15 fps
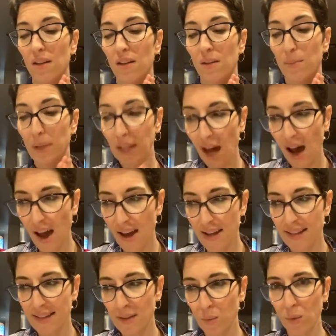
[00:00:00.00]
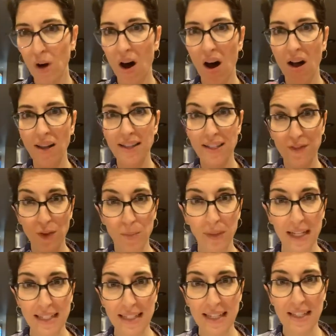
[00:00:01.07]
Because we're all in different
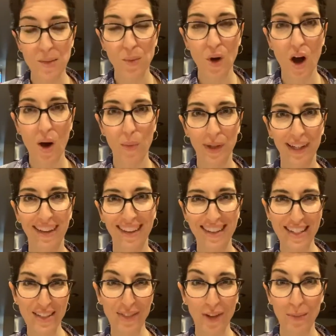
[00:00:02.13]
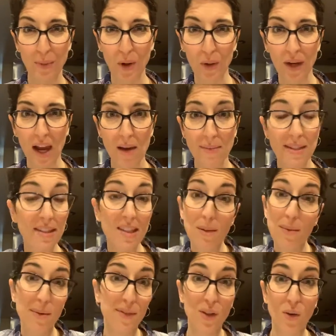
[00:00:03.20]
places and we're all working on different programs, and some
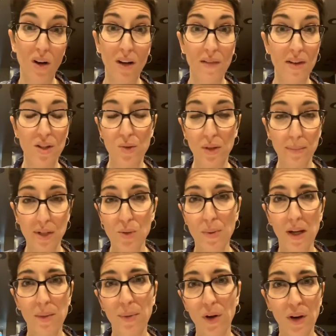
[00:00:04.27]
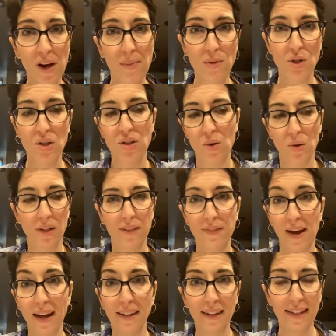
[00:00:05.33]
of you aren't even doing Beachbody programs, which is totally
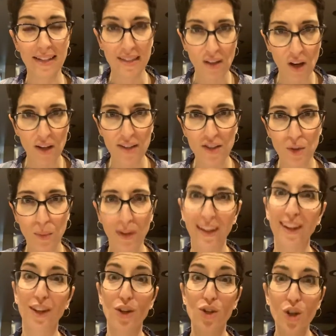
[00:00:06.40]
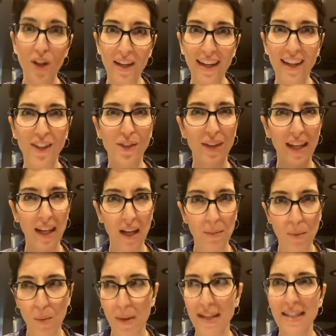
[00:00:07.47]
fine. Like, as long as you're working on your journey and you're getting
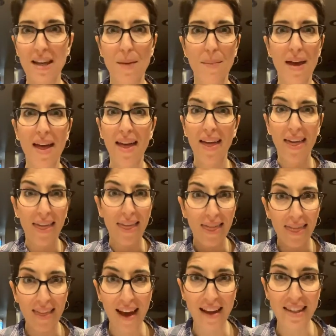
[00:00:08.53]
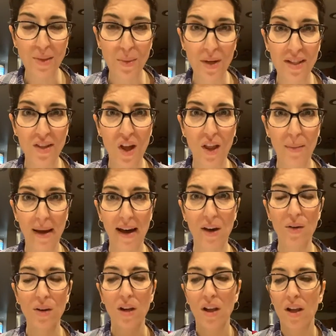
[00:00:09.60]
momentum, that's what it's all
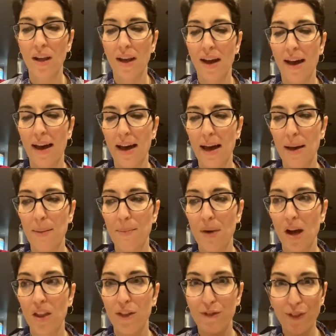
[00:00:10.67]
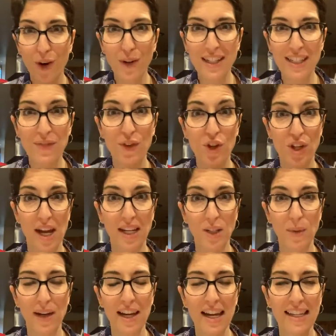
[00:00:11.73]
about. The focus for
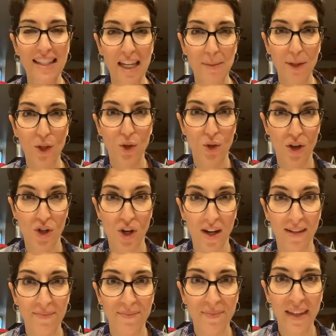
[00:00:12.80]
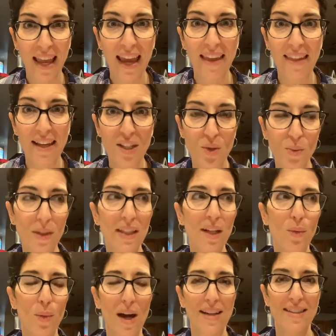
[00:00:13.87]
January is going to be nutrition. And that's really
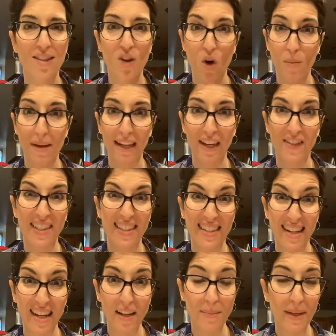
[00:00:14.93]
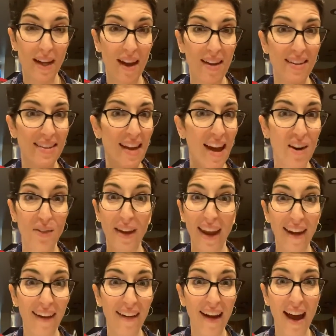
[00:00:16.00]
what so many of us need, because I don't
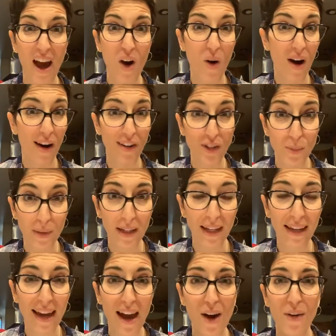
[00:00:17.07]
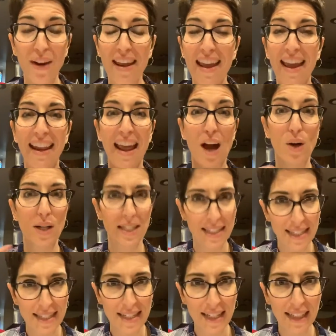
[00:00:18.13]
care how hard you're working out and how
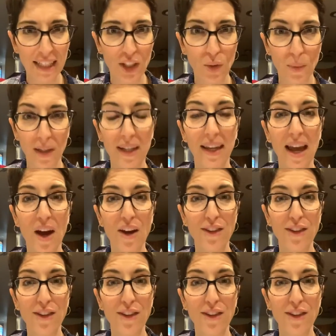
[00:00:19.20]
consistently you're working out.